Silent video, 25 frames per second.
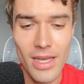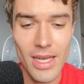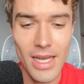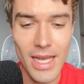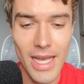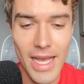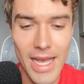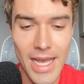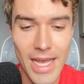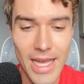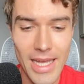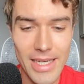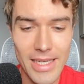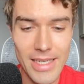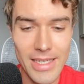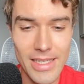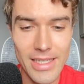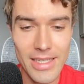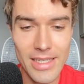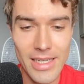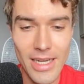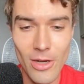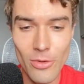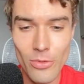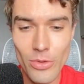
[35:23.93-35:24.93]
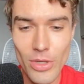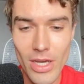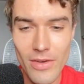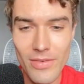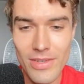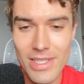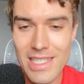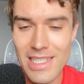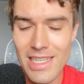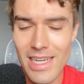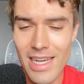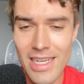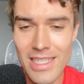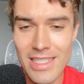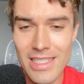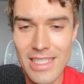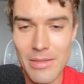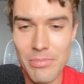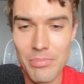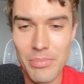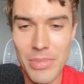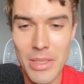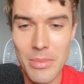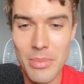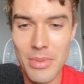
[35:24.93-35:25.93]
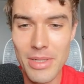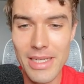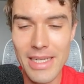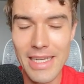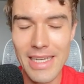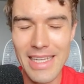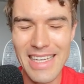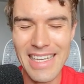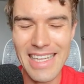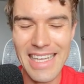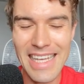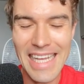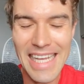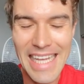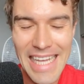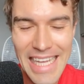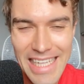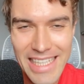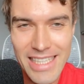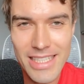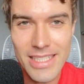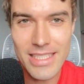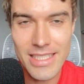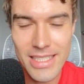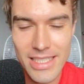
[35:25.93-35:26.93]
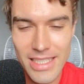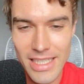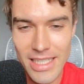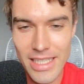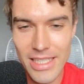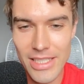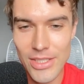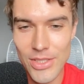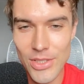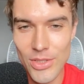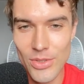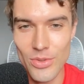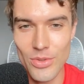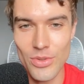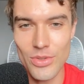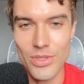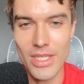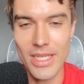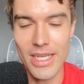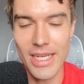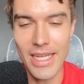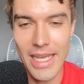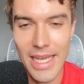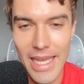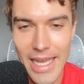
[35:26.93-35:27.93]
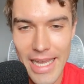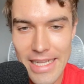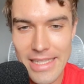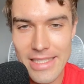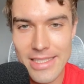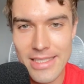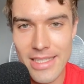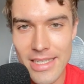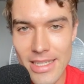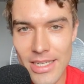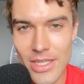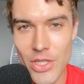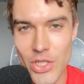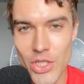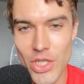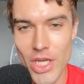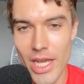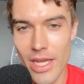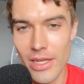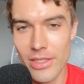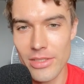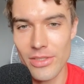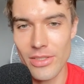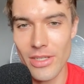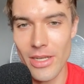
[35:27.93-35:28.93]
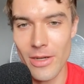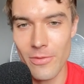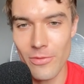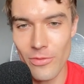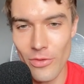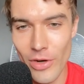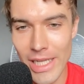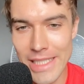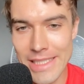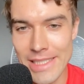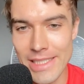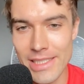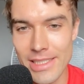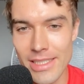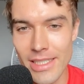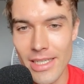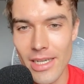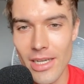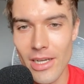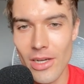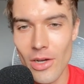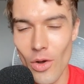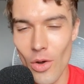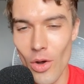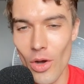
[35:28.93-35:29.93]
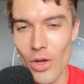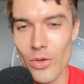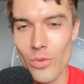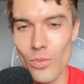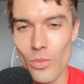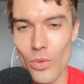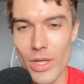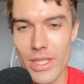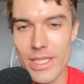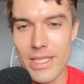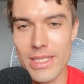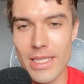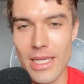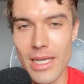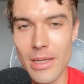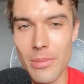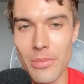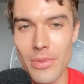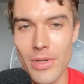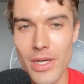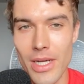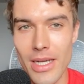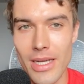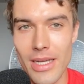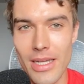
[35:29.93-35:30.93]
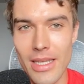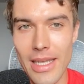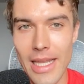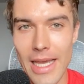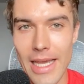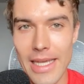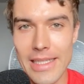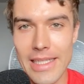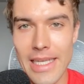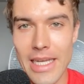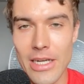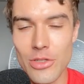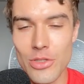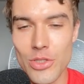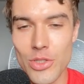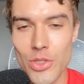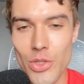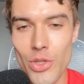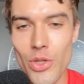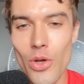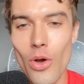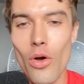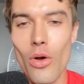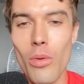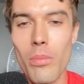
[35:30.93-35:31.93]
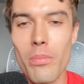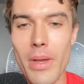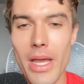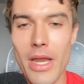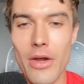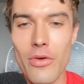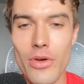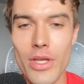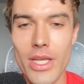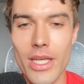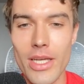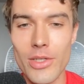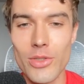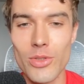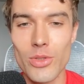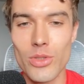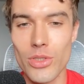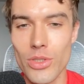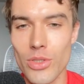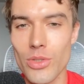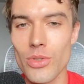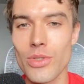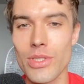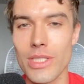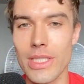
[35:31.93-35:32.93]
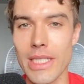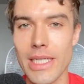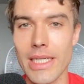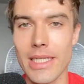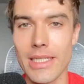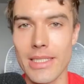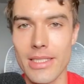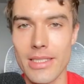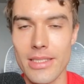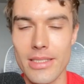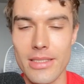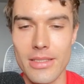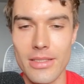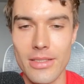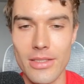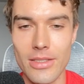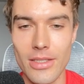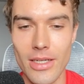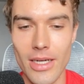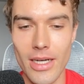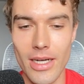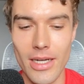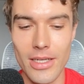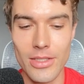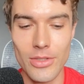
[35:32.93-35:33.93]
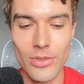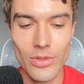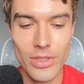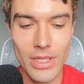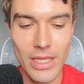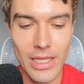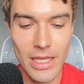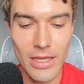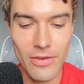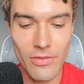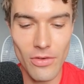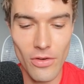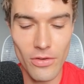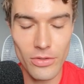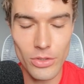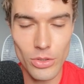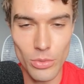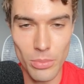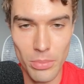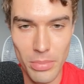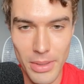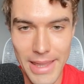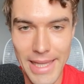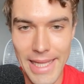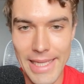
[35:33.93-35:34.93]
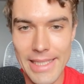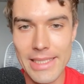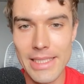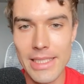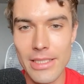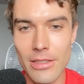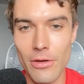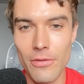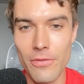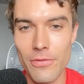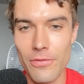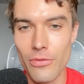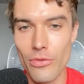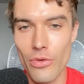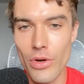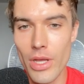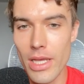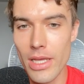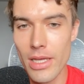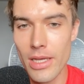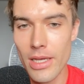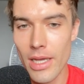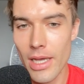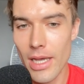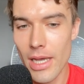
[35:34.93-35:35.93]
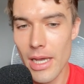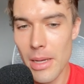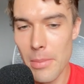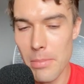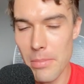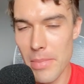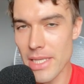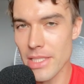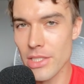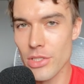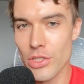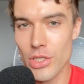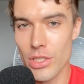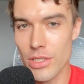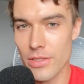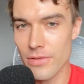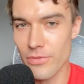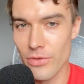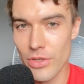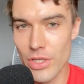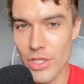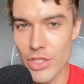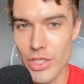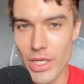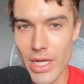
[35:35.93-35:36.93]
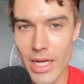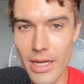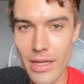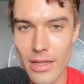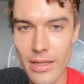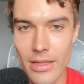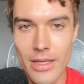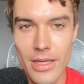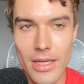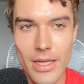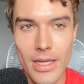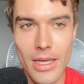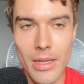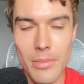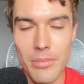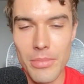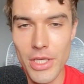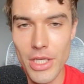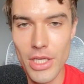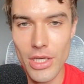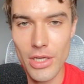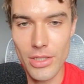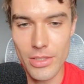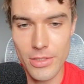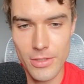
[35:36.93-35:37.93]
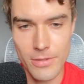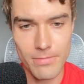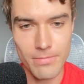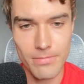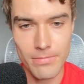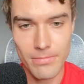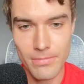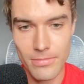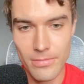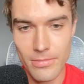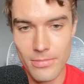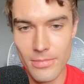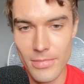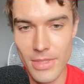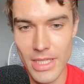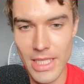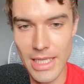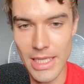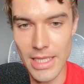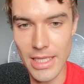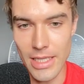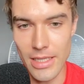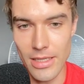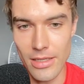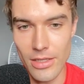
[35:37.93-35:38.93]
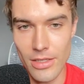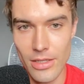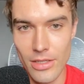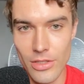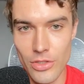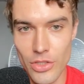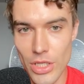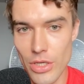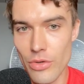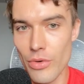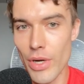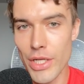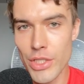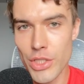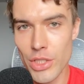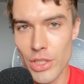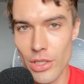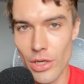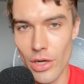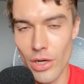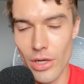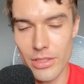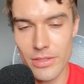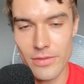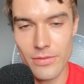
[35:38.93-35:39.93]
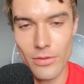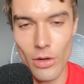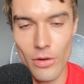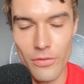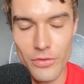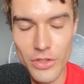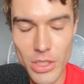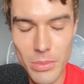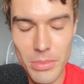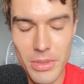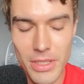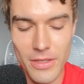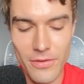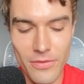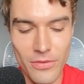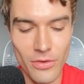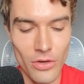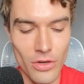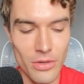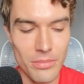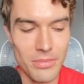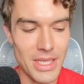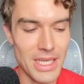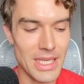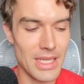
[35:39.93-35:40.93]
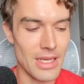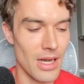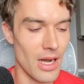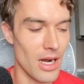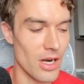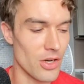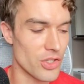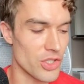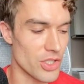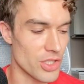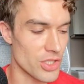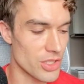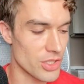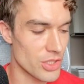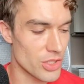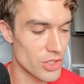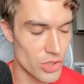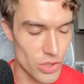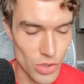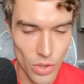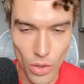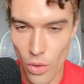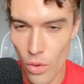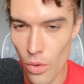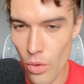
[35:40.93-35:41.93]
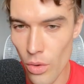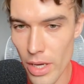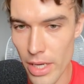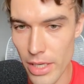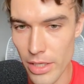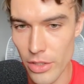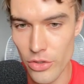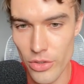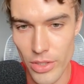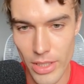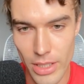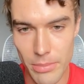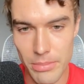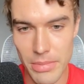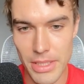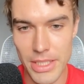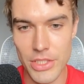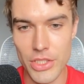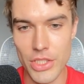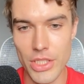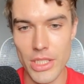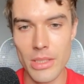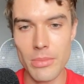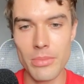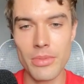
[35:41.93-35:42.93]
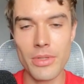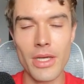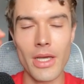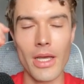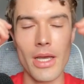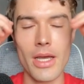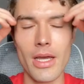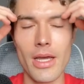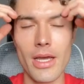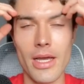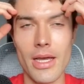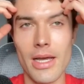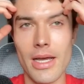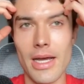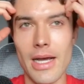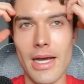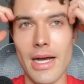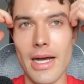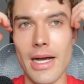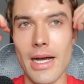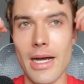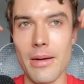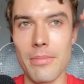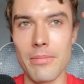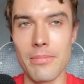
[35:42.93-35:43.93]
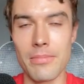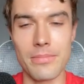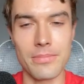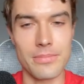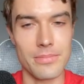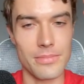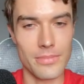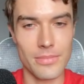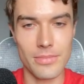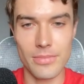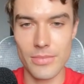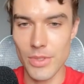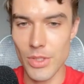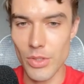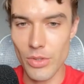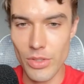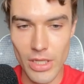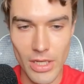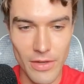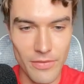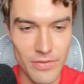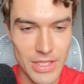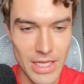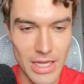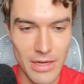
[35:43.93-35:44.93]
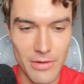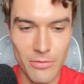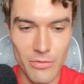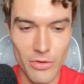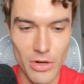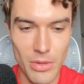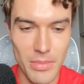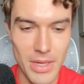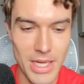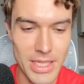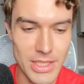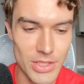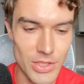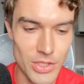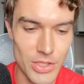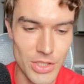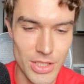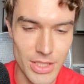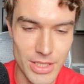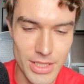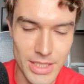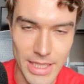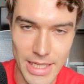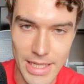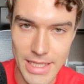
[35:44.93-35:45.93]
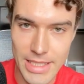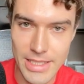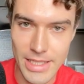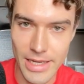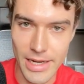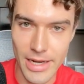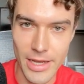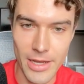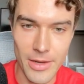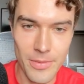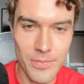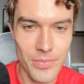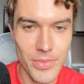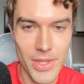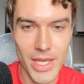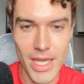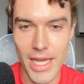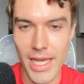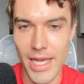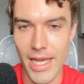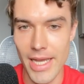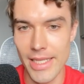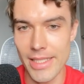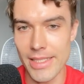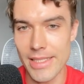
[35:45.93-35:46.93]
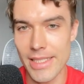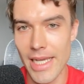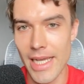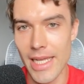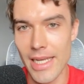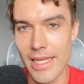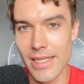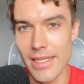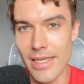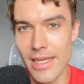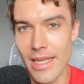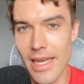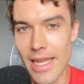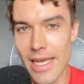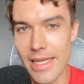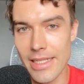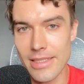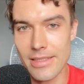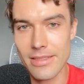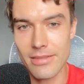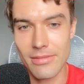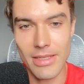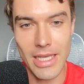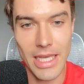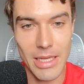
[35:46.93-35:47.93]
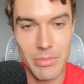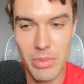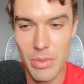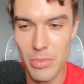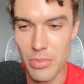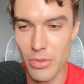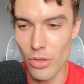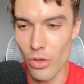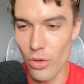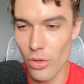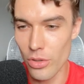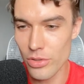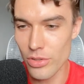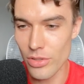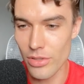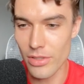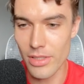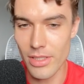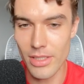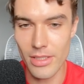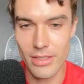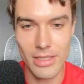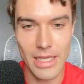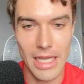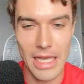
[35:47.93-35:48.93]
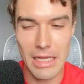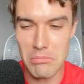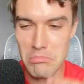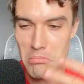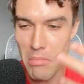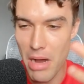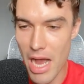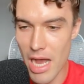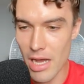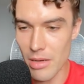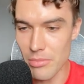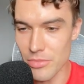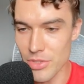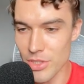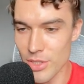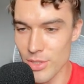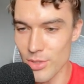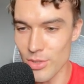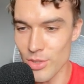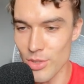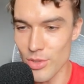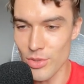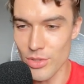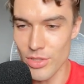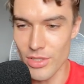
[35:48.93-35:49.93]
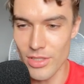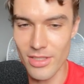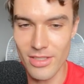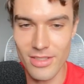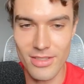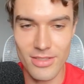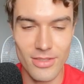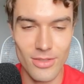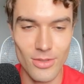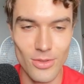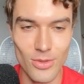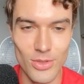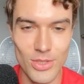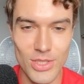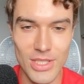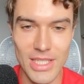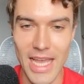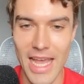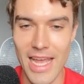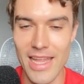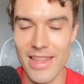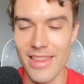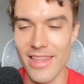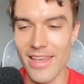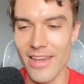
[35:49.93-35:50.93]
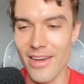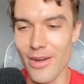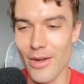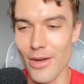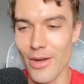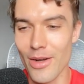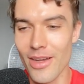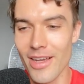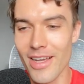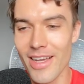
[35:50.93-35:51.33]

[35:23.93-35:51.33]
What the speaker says: And now you have a SaaS that people can instantly use and instantly share to their friends on WhatsApp. Like, there's no barrier to use this. You can give also plenty of free messages, free trial, because the generation costs of GPT-4 Mini are just so incredibly cheap. You can give 10 free messages easily and then get people hooked on it, get moms to use it to scan their